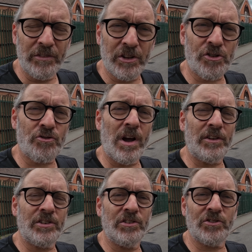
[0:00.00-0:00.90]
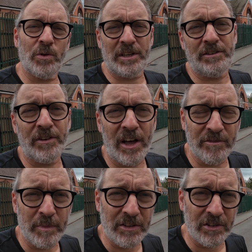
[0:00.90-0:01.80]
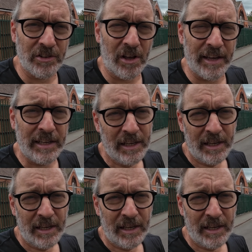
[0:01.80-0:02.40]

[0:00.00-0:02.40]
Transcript: The truss is 25 metres high.